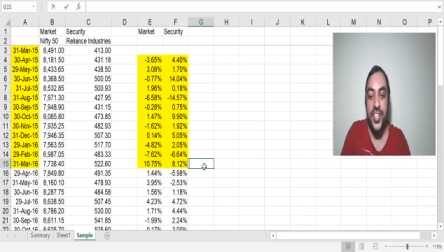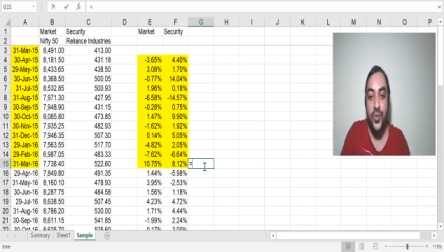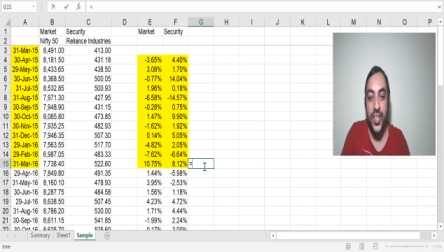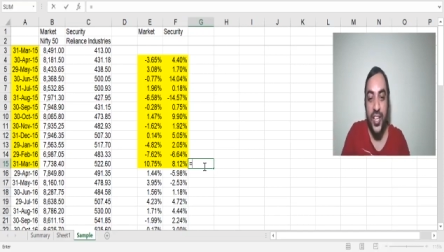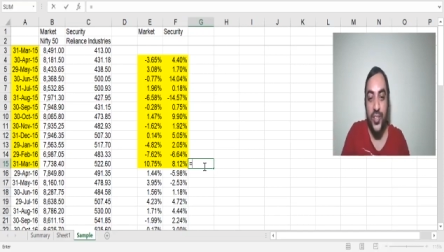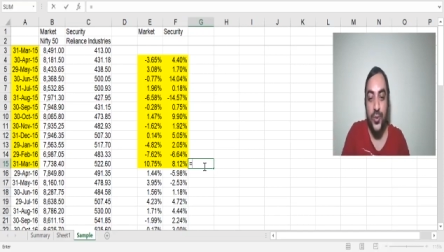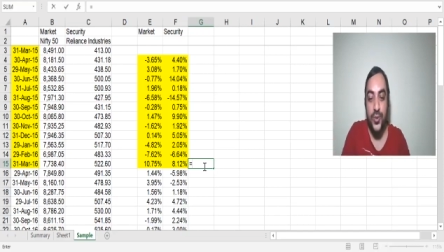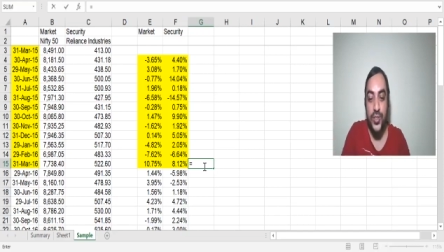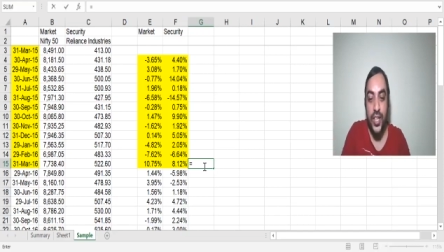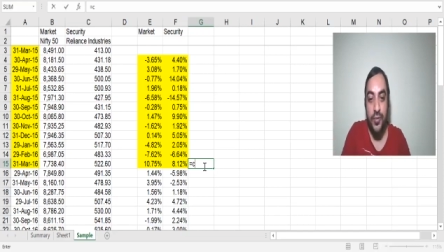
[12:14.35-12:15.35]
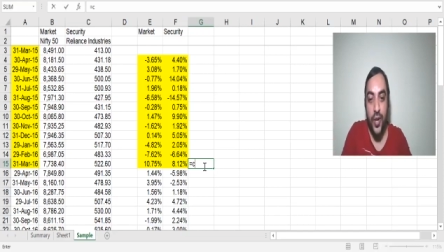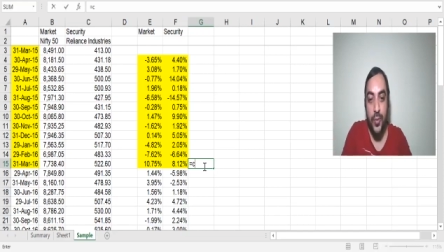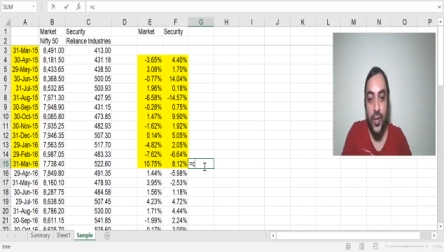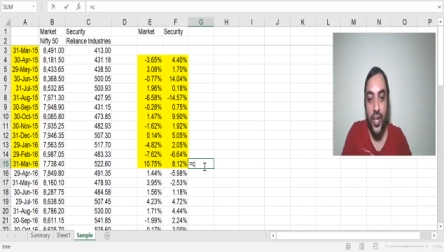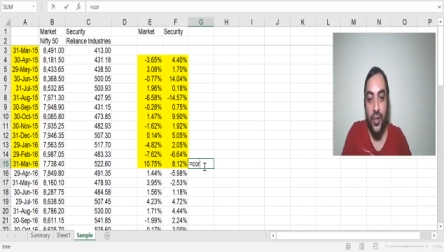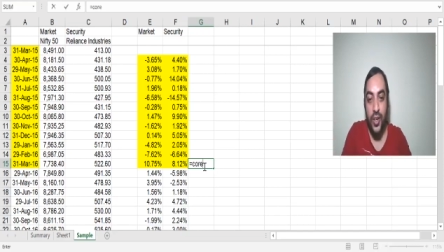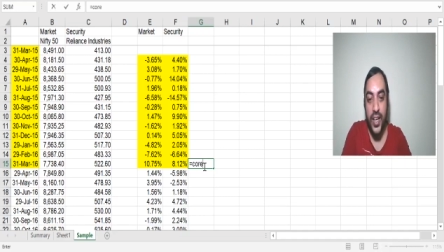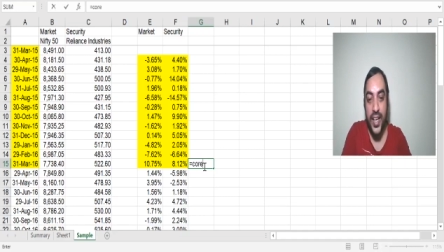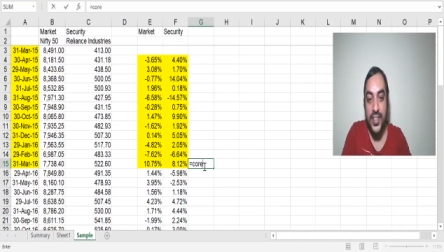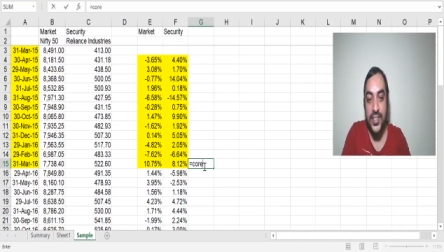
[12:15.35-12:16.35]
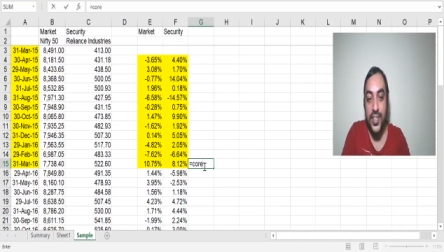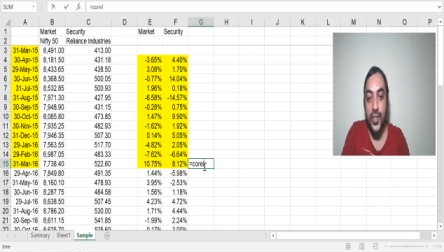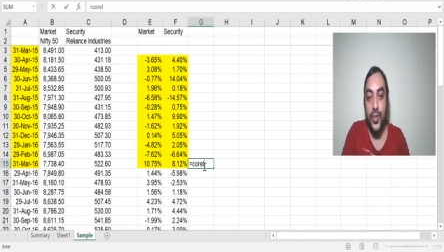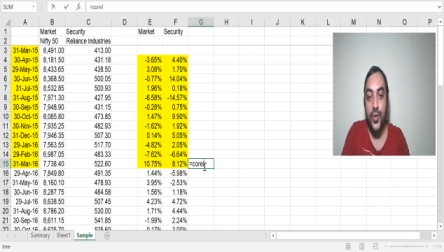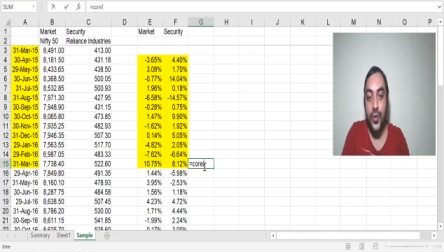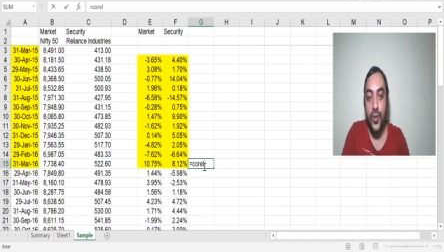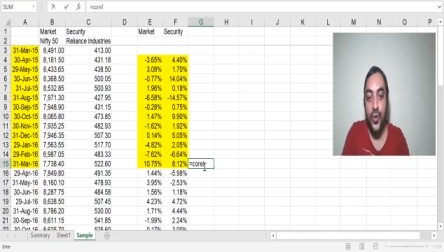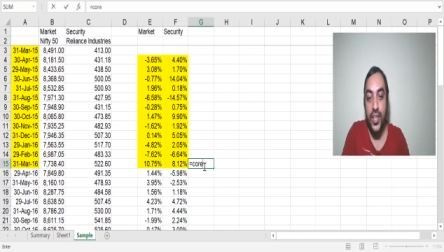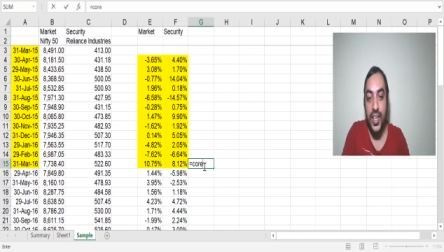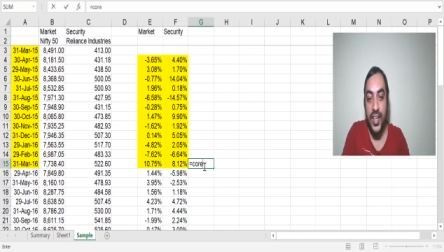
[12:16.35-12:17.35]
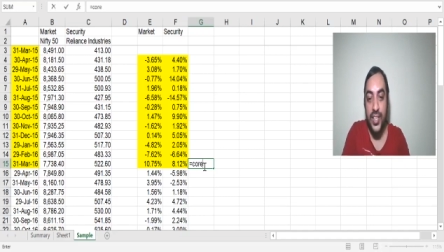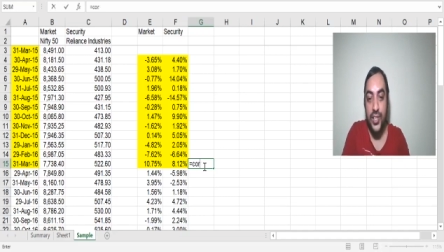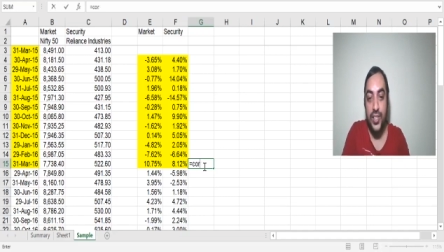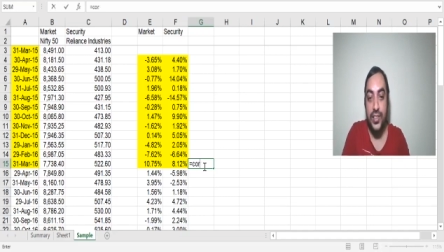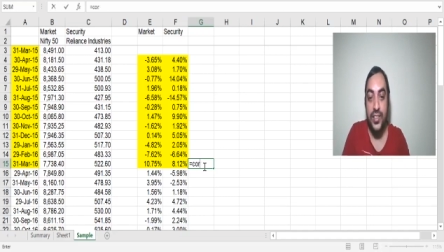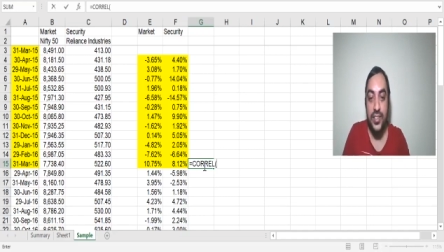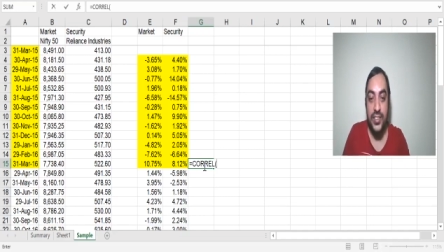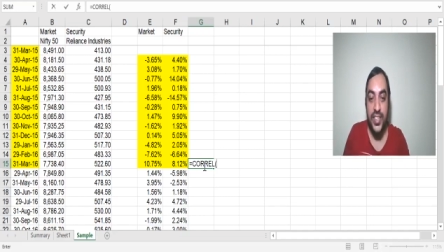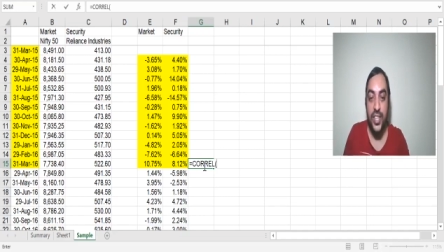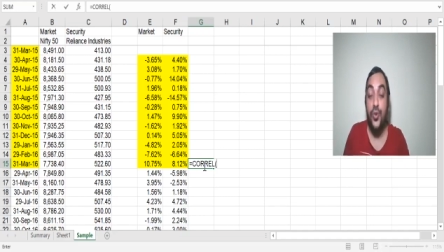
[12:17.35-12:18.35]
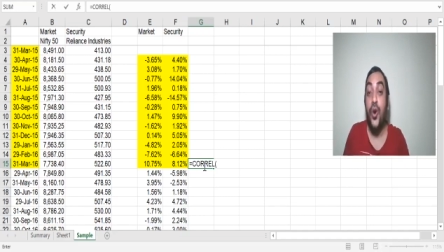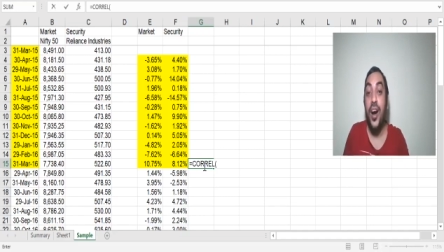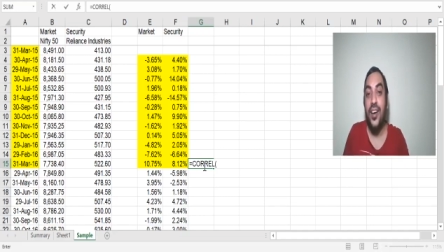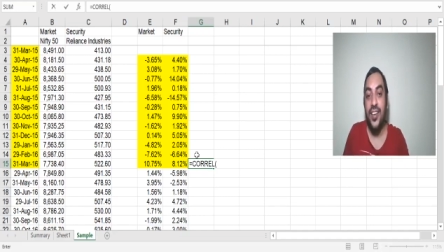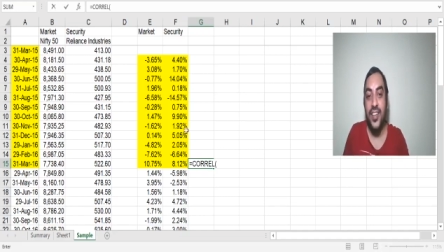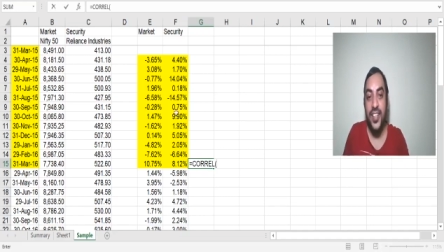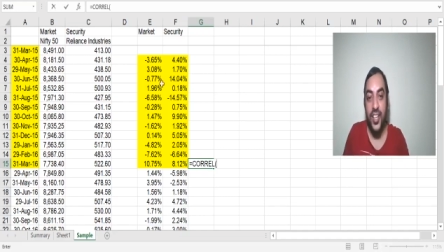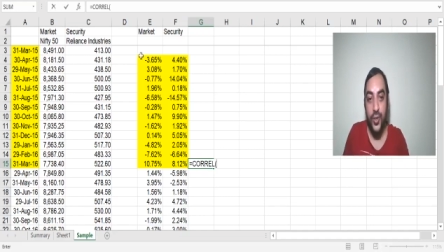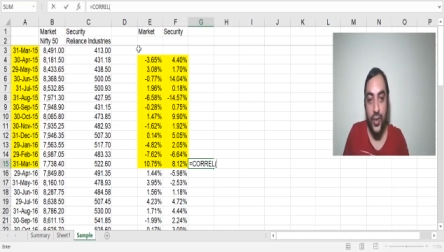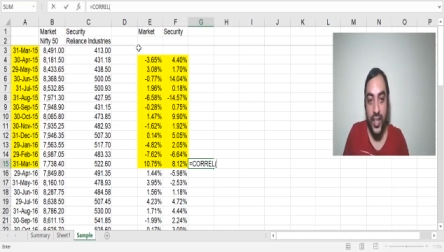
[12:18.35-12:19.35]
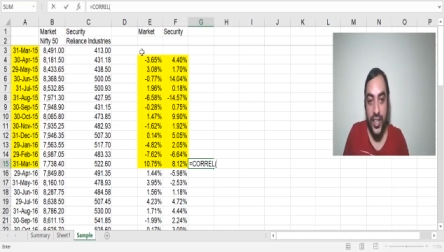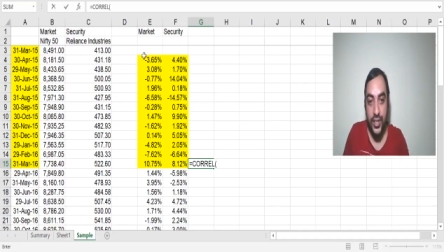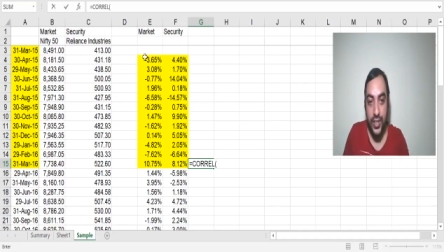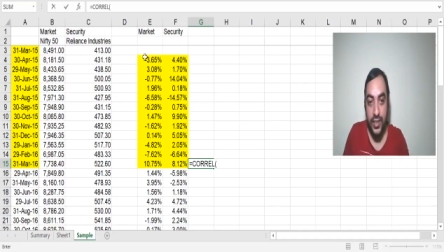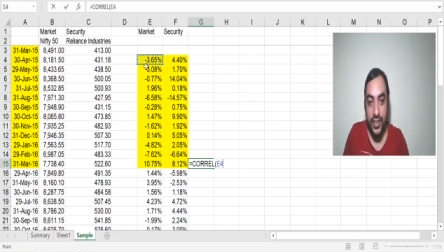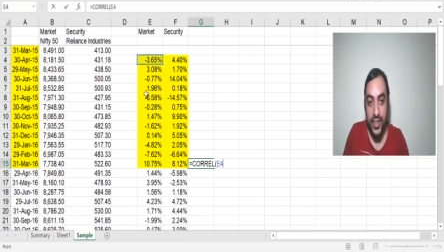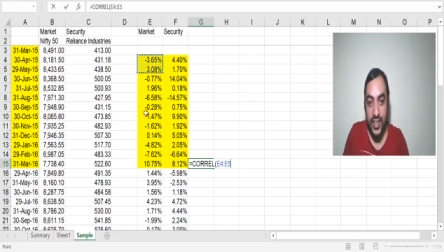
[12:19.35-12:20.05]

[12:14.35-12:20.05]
You can use a formula called as correlation. CORREL, correlation.